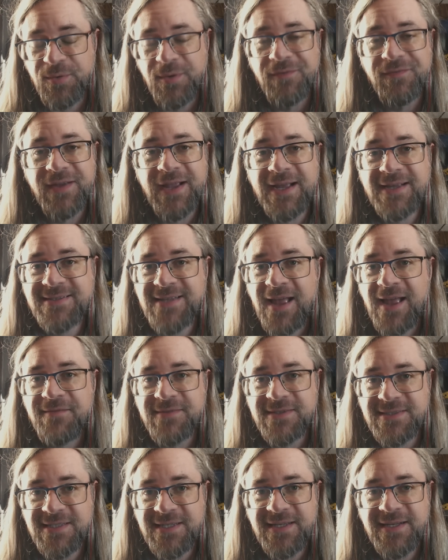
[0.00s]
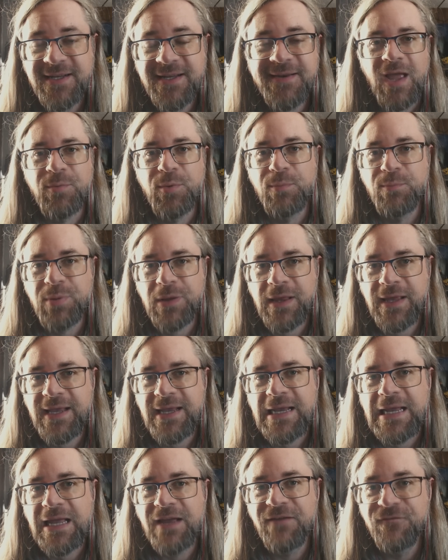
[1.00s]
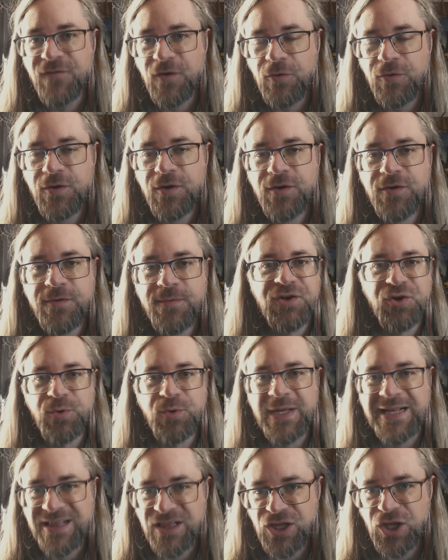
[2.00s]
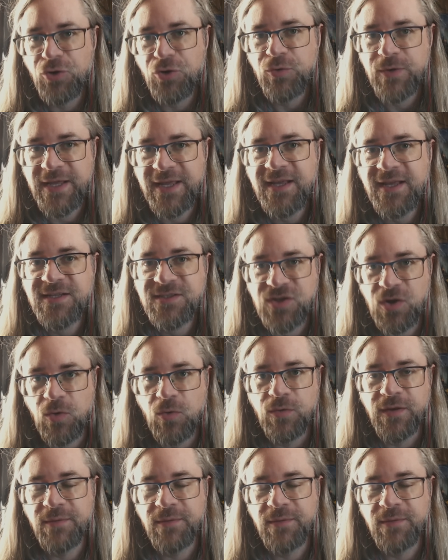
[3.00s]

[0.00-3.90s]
If you guys haven't seen it, I've been playing Evoker, doing low keys only.